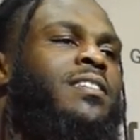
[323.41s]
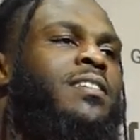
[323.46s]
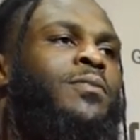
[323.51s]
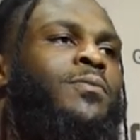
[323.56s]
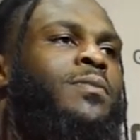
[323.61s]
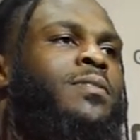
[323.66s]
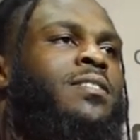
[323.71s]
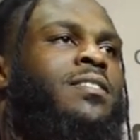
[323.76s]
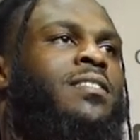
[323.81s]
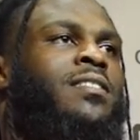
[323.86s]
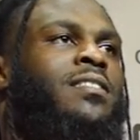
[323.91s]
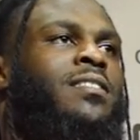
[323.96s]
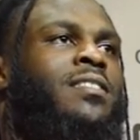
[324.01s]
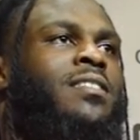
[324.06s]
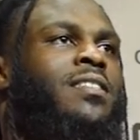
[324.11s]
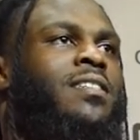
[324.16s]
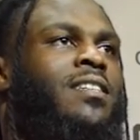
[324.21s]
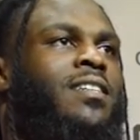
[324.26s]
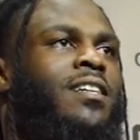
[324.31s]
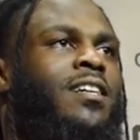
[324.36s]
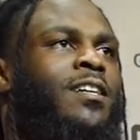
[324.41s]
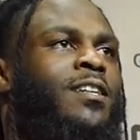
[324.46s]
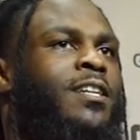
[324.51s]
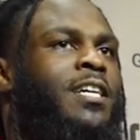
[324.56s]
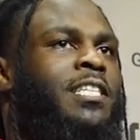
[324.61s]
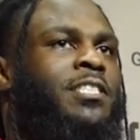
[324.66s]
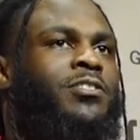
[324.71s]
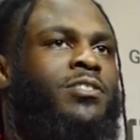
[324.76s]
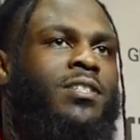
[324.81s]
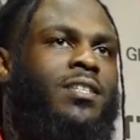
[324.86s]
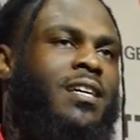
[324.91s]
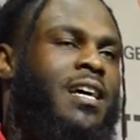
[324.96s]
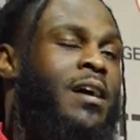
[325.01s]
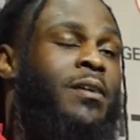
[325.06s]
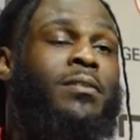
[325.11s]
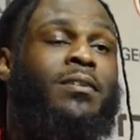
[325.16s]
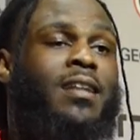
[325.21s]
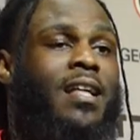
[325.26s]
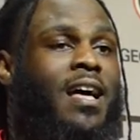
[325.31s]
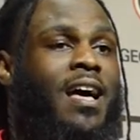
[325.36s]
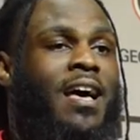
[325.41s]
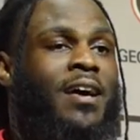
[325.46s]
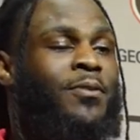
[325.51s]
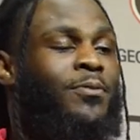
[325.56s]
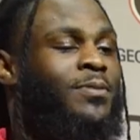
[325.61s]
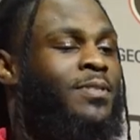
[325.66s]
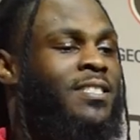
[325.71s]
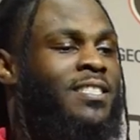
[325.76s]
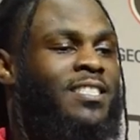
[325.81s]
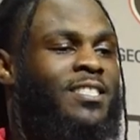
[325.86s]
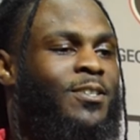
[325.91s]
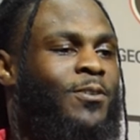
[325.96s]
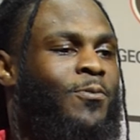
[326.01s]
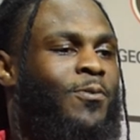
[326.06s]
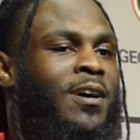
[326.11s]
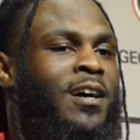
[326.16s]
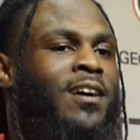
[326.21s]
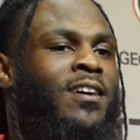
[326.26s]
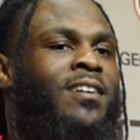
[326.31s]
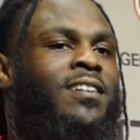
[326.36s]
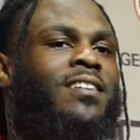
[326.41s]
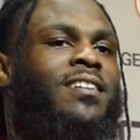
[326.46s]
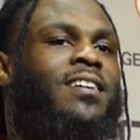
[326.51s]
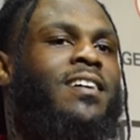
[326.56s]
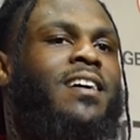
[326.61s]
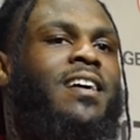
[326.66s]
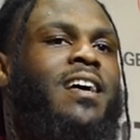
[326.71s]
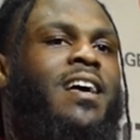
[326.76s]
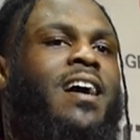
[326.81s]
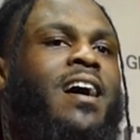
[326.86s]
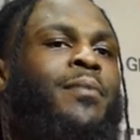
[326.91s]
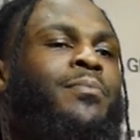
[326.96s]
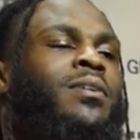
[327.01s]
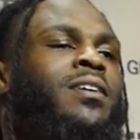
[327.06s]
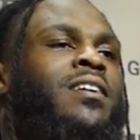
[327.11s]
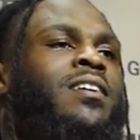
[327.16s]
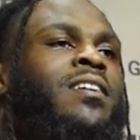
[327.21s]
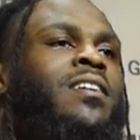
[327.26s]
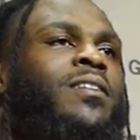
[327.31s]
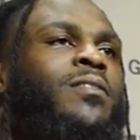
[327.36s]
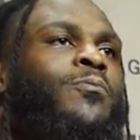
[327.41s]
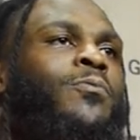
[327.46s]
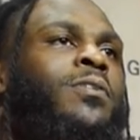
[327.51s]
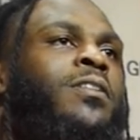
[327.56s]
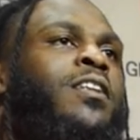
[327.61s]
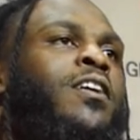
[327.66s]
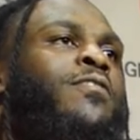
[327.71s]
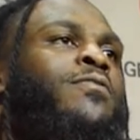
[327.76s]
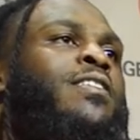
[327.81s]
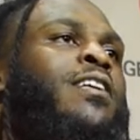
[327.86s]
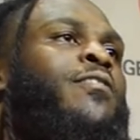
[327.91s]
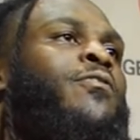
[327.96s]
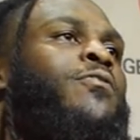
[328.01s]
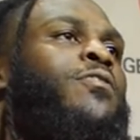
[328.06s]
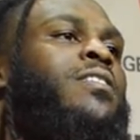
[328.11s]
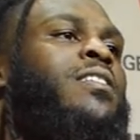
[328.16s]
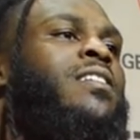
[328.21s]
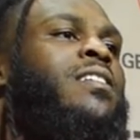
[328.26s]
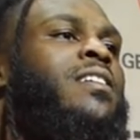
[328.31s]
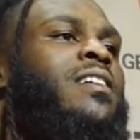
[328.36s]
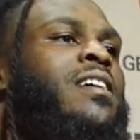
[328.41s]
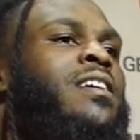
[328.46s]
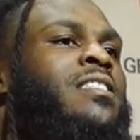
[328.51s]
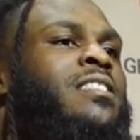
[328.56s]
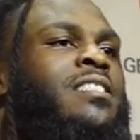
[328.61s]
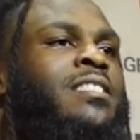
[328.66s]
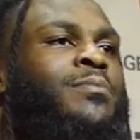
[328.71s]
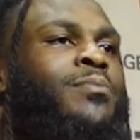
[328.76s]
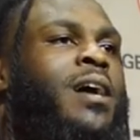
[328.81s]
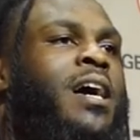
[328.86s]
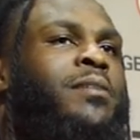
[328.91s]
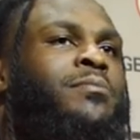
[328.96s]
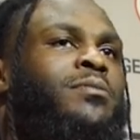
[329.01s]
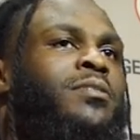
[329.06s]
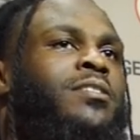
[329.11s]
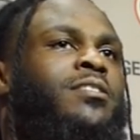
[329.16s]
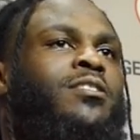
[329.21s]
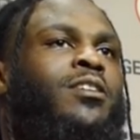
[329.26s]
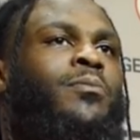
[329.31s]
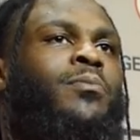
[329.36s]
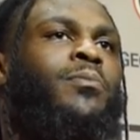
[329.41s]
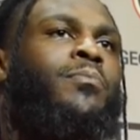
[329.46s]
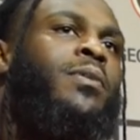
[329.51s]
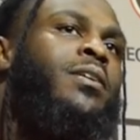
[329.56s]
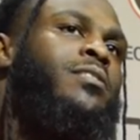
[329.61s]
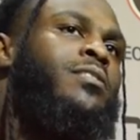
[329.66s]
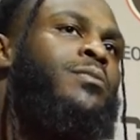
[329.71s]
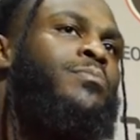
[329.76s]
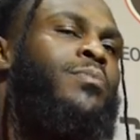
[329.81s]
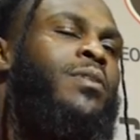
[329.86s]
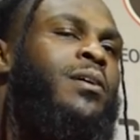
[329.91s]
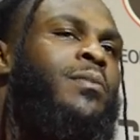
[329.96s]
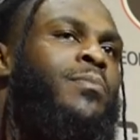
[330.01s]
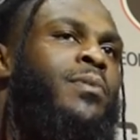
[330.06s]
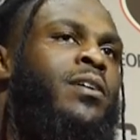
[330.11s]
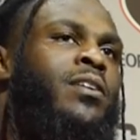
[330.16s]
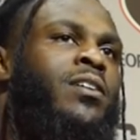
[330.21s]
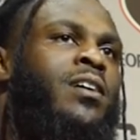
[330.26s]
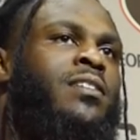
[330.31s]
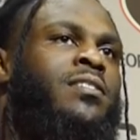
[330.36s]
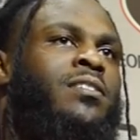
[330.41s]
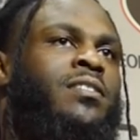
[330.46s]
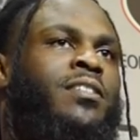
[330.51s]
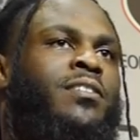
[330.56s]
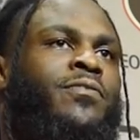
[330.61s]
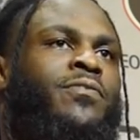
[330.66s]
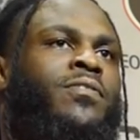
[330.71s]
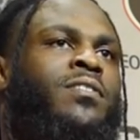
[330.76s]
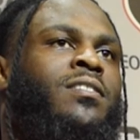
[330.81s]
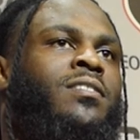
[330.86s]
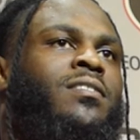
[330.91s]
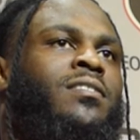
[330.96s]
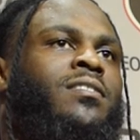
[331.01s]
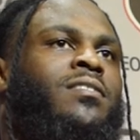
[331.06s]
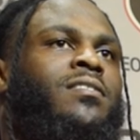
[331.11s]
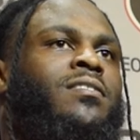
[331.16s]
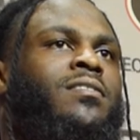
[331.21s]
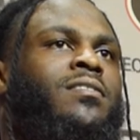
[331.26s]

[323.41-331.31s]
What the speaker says: It was just electric. It was just so wild. I mean, we love that feeling. It just pipes us up and makes us play better as a defense.